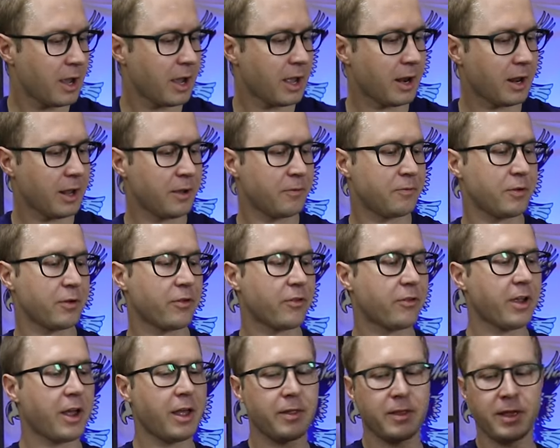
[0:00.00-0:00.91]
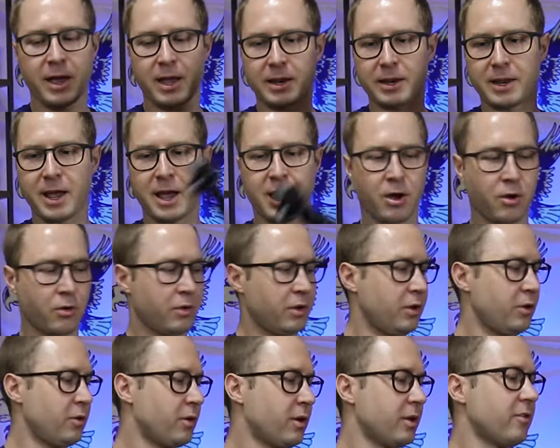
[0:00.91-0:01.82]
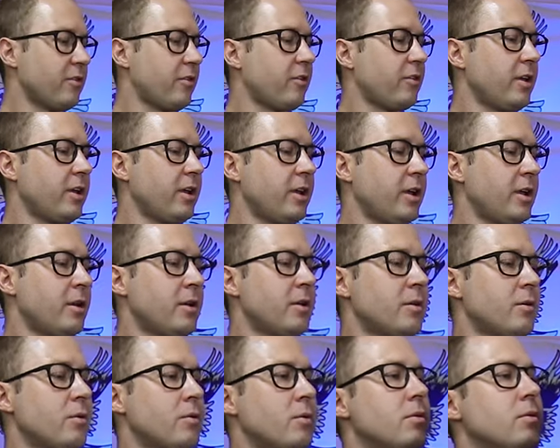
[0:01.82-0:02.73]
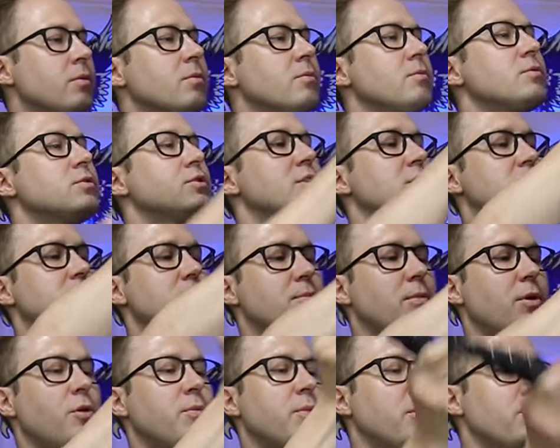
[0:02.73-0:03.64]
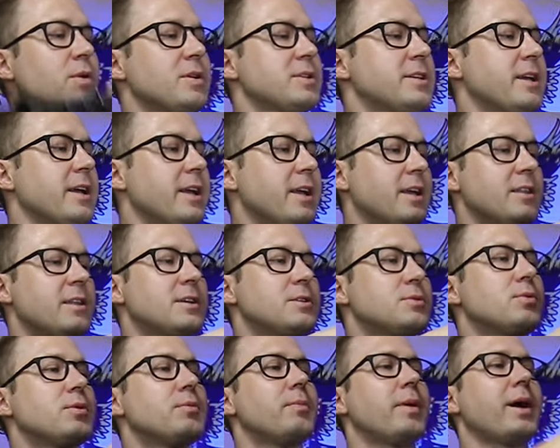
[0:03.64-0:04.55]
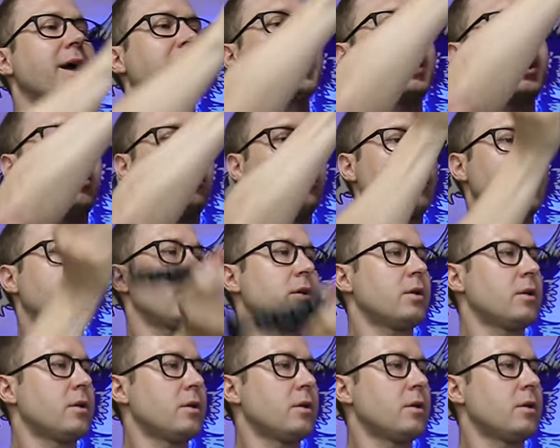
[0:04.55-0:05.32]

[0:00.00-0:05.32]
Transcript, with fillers: And if you set that down, you can see, just a moment once I get this one back out,